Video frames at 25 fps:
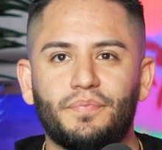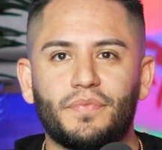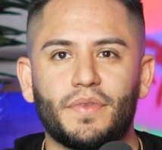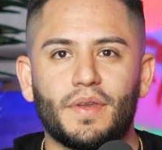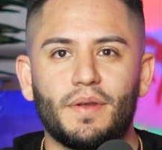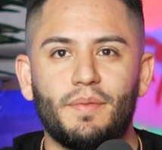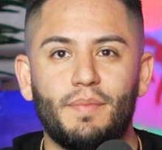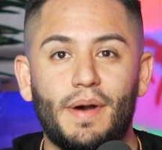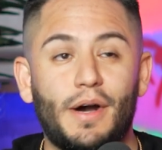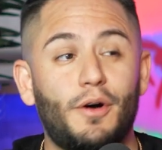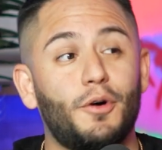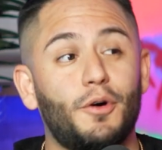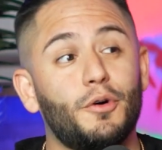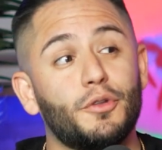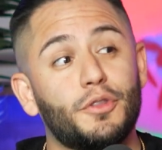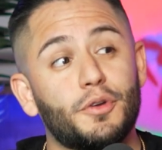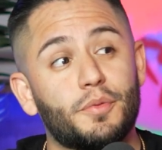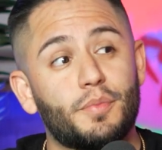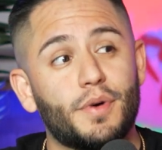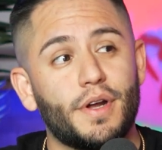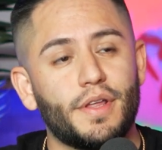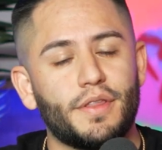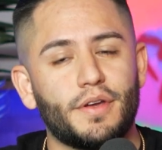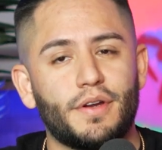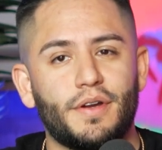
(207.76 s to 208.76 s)
my older
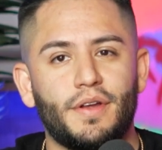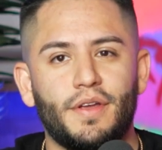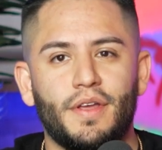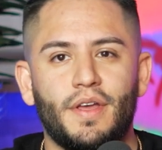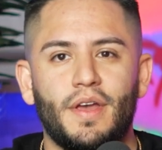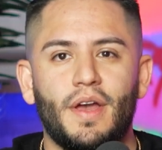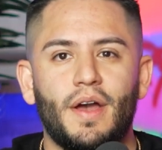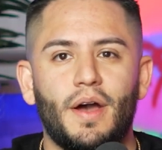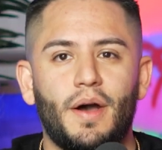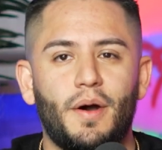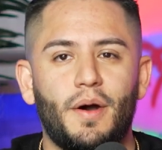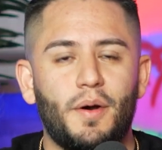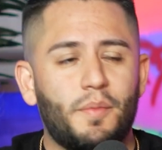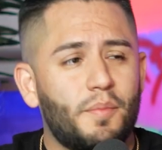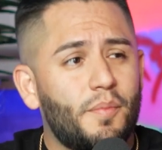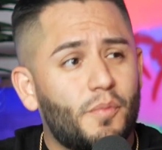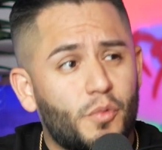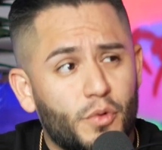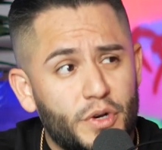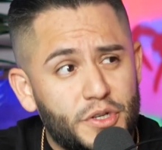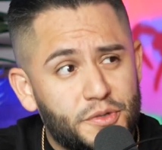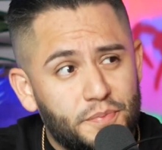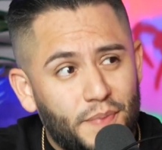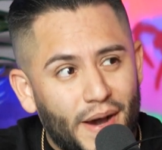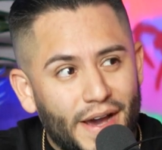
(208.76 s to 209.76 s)
brother,
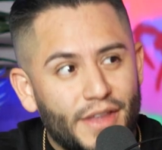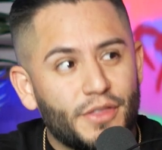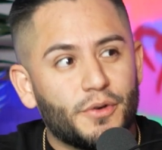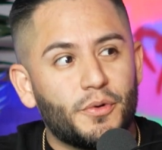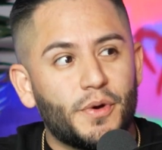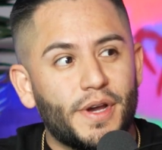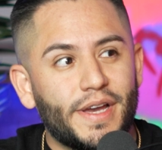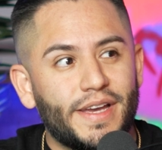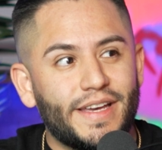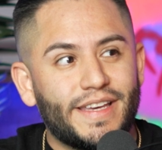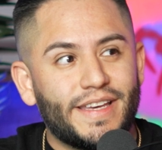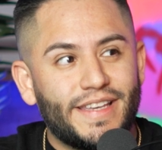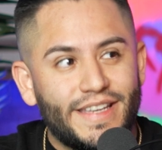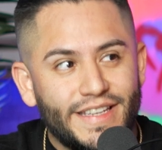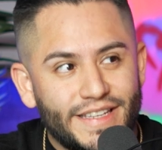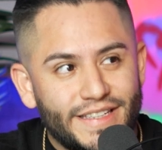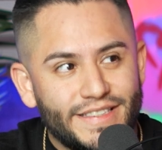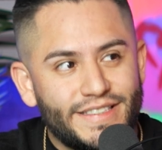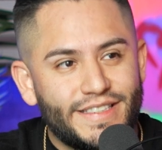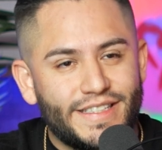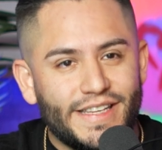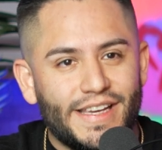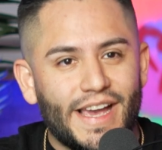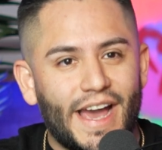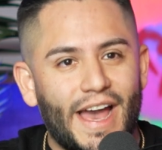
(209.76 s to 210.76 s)
which, by the way, he's
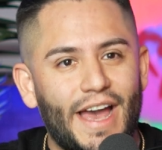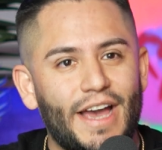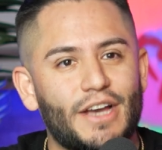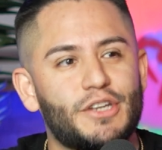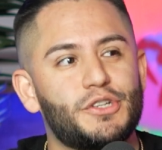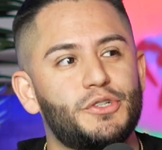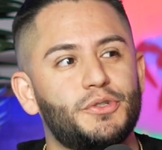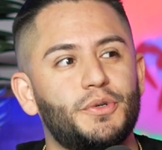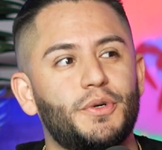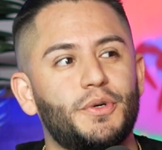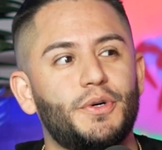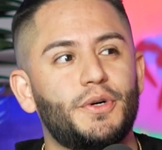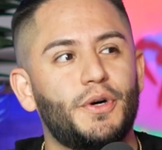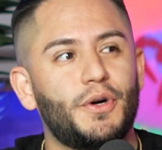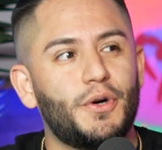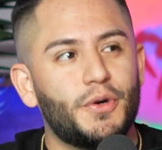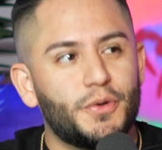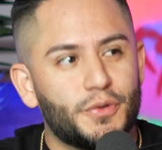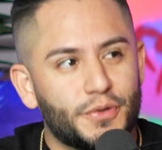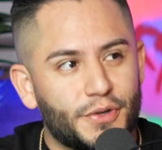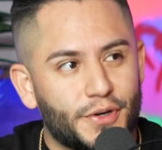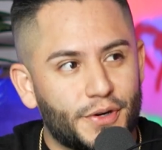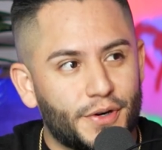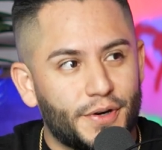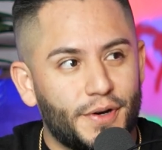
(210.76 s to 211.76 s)
the actual
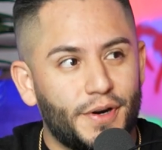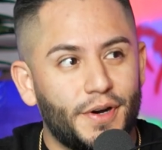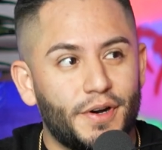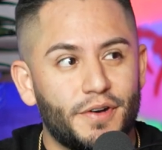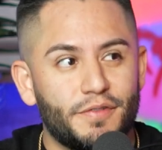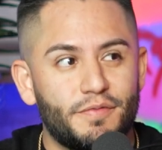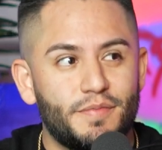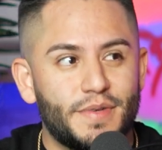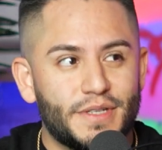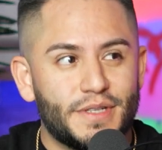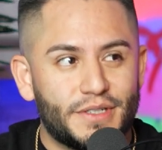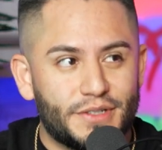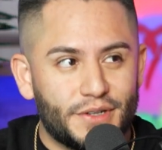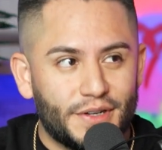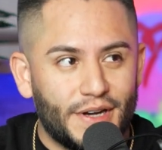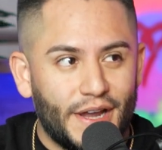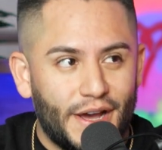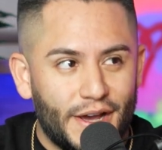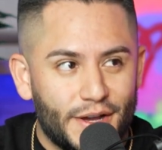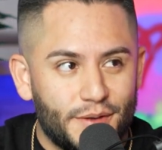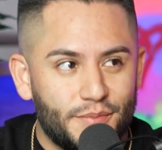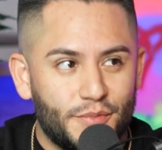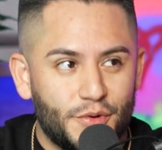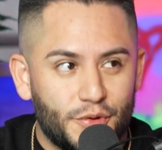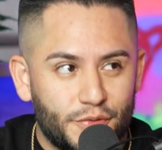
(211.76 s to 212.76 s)
owner of Mr.
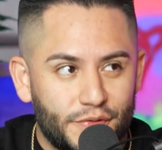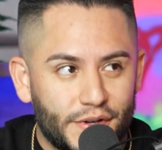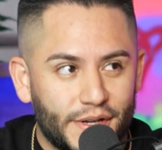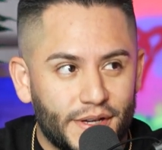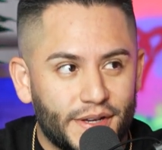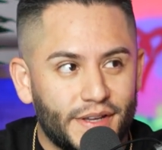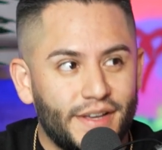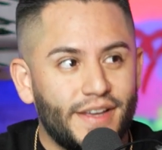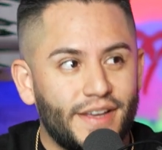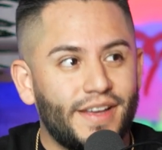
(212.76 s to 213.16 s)
Lion Moving.